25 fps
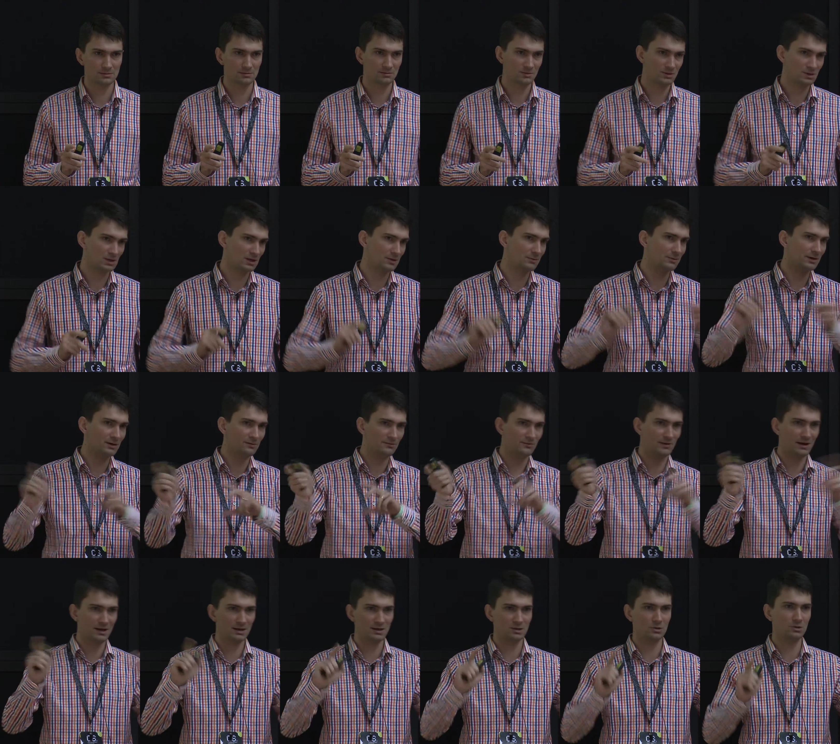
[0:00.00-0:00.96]
which are
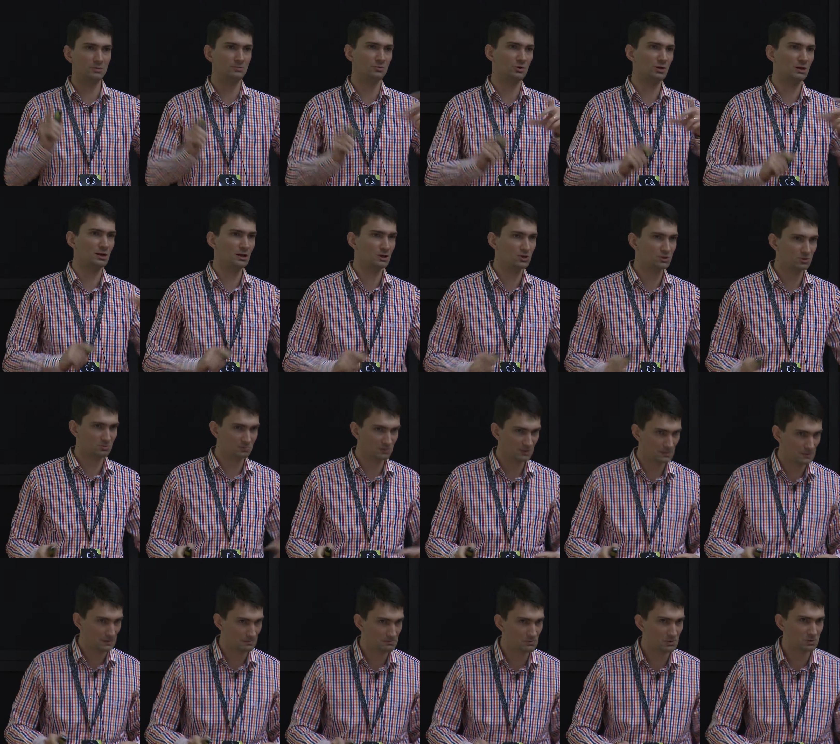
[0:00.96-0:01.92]
verifying communication
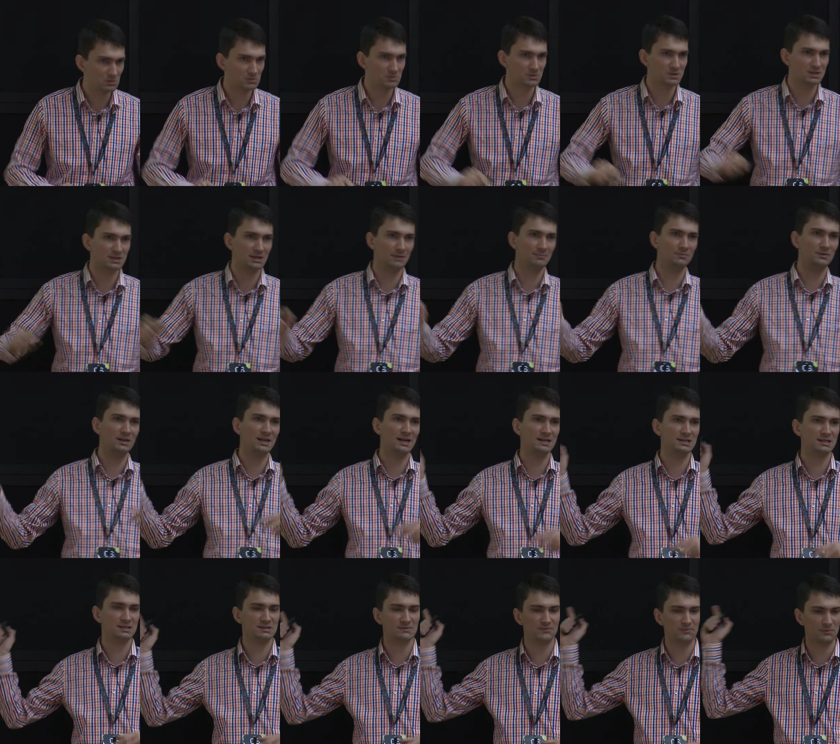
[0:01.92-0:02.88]
between modules, some
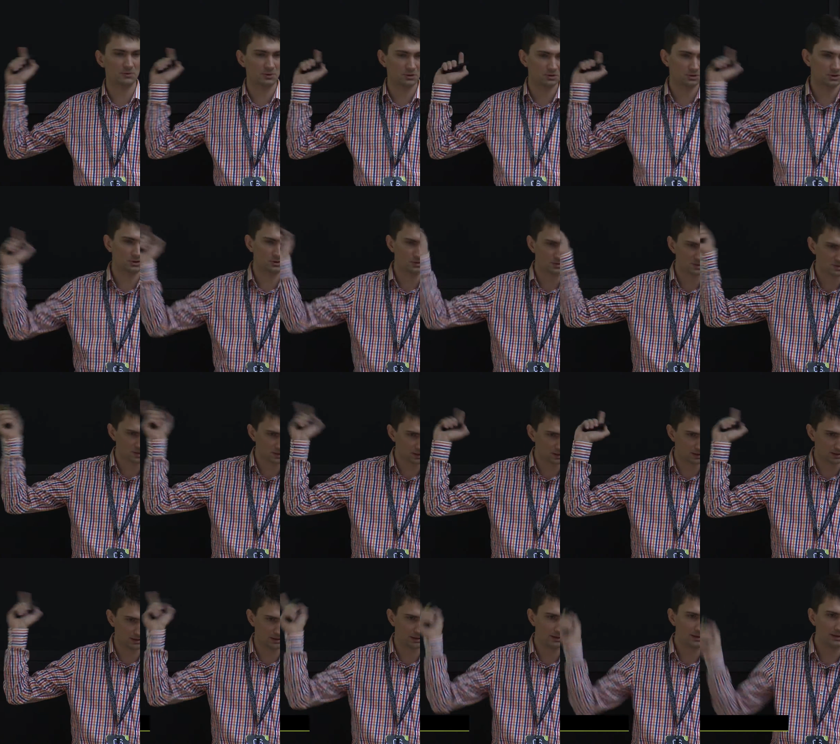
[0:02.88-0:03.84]
tests for
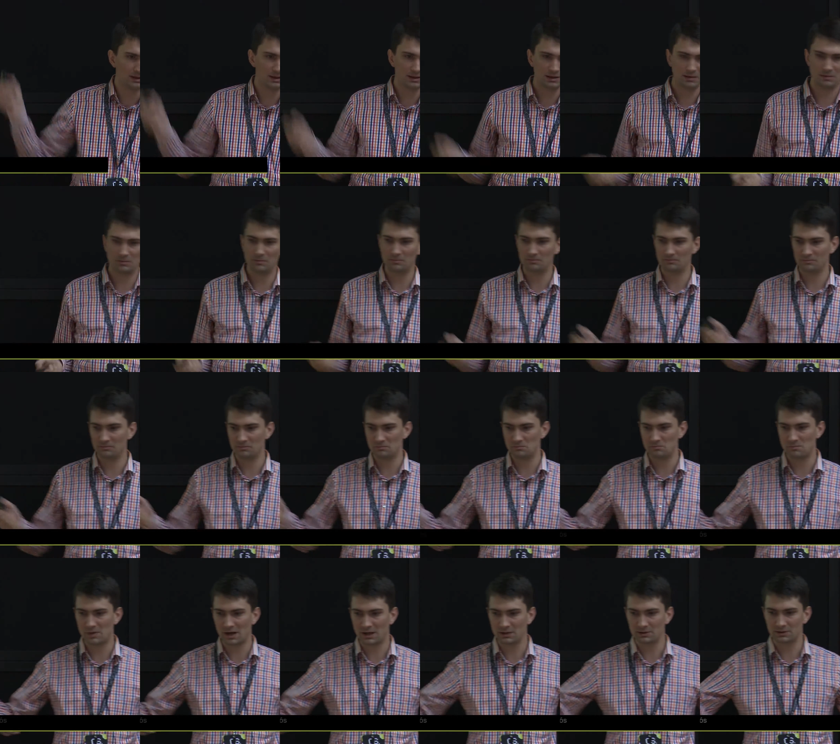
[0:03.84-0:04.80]
those
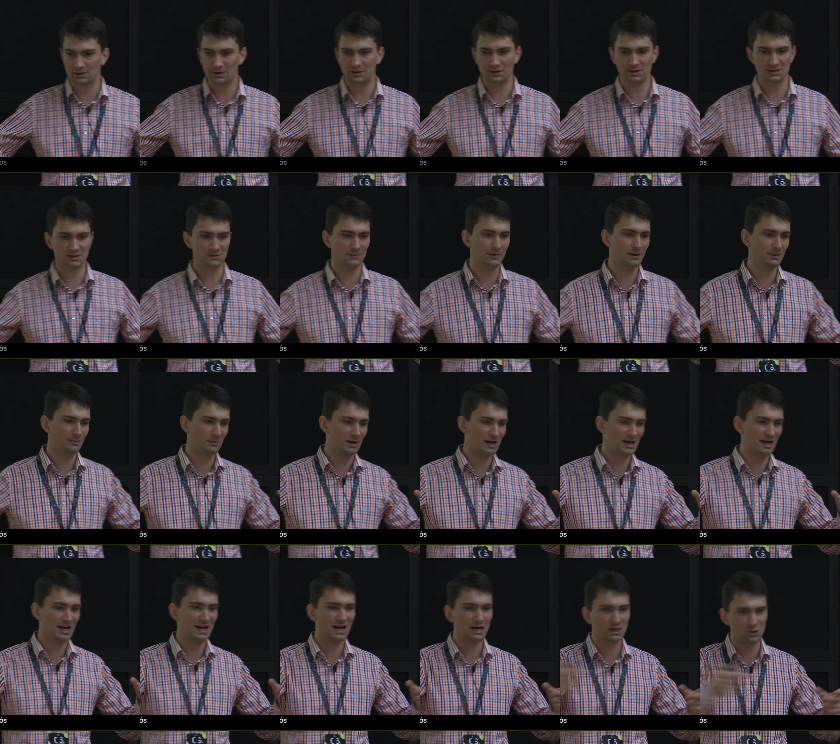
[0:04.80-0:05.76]
boundaries when we
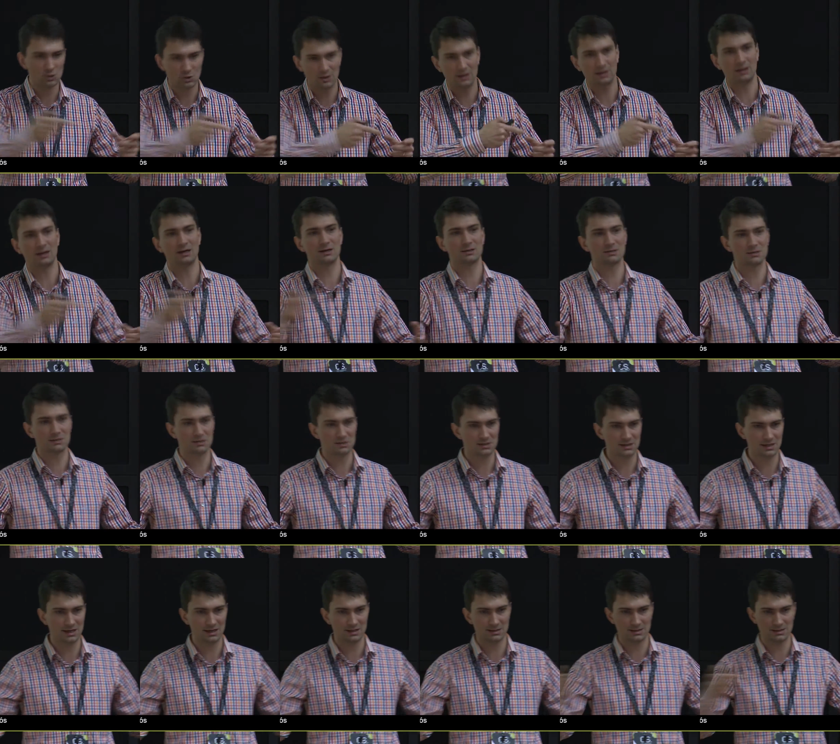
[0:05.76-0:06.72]
are actually
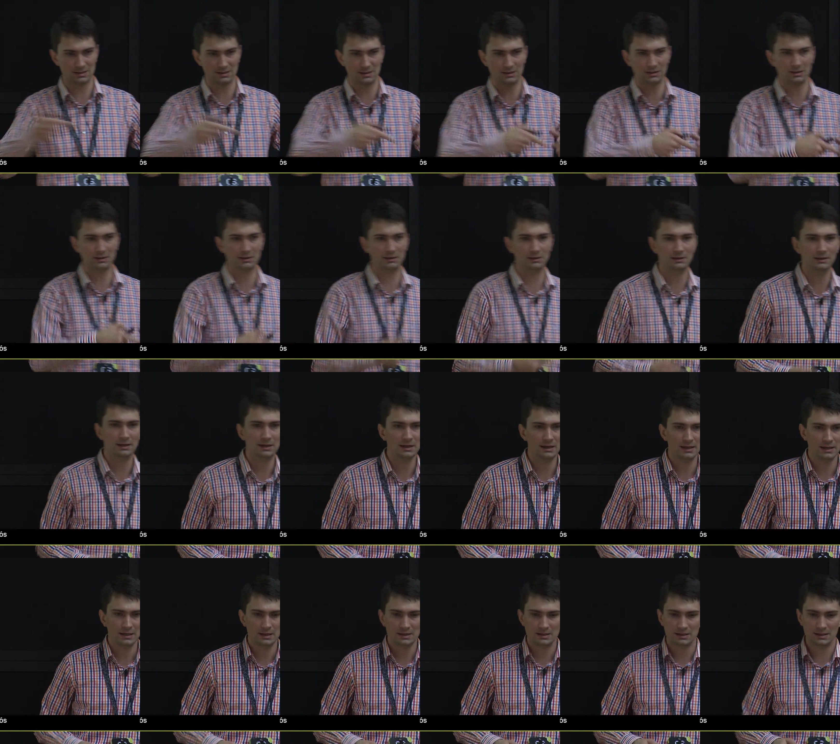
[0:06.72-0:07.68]
exercising
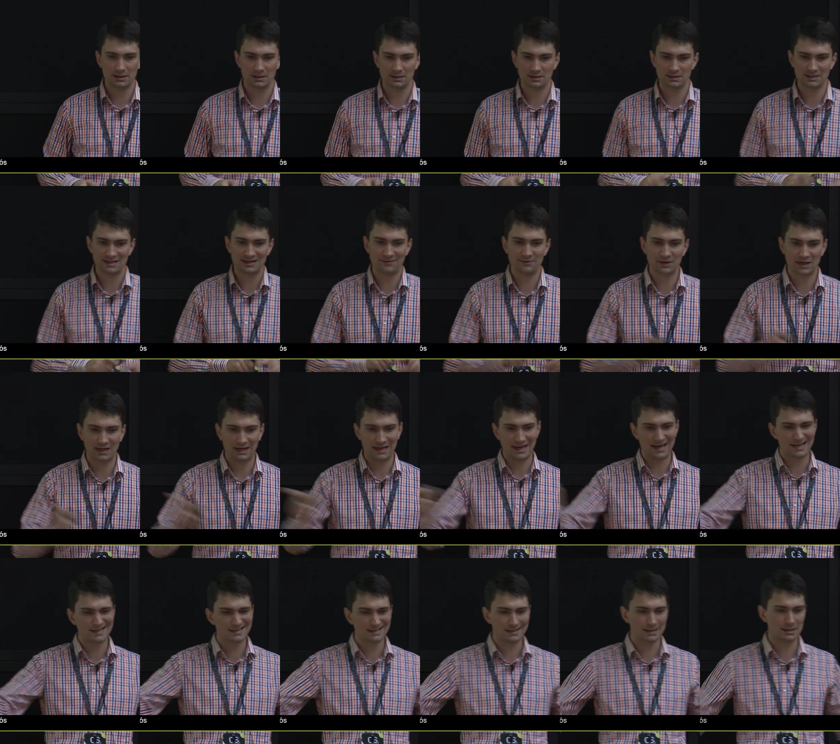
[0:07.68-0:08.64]
several
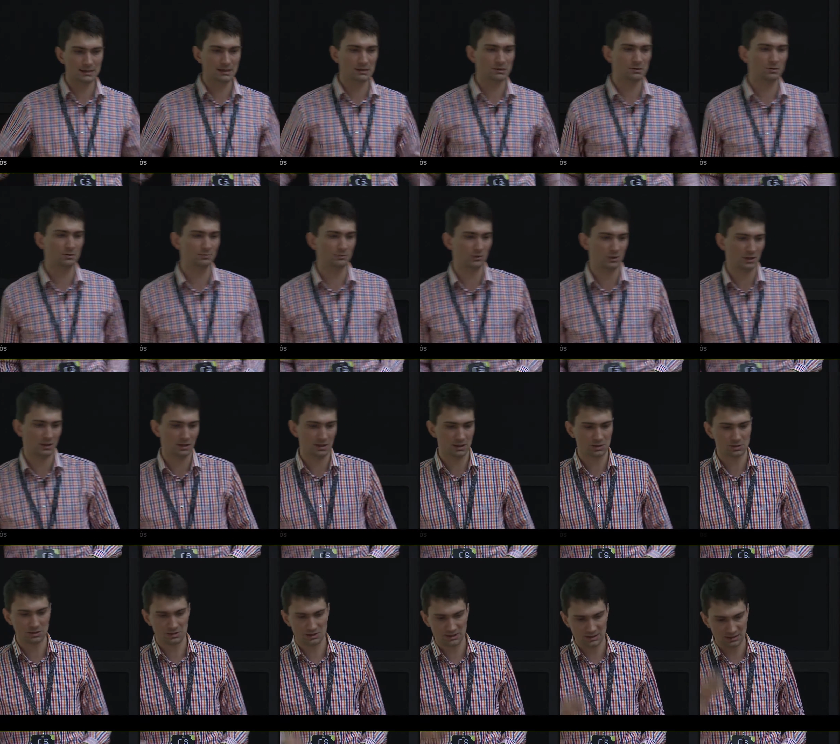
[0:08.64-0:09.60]
external
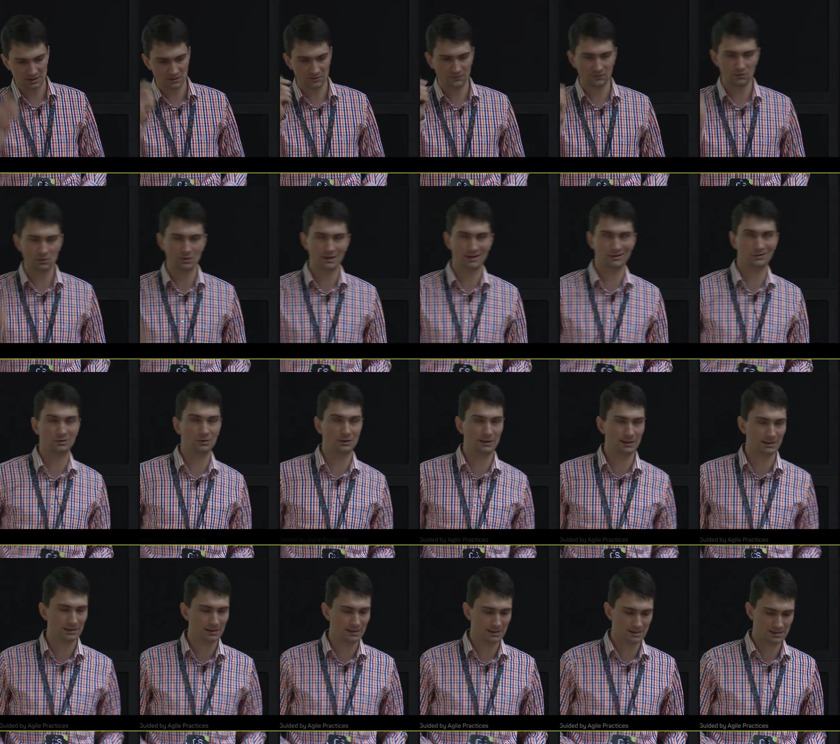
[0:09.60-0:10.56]
communications, and a few
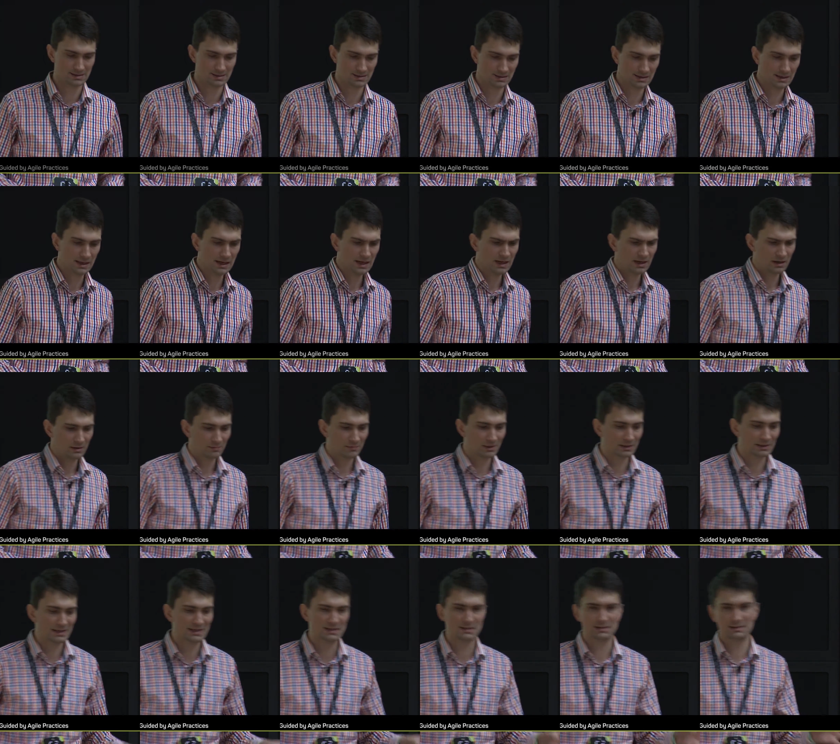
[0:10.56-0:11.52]
end-to-end tests. But let's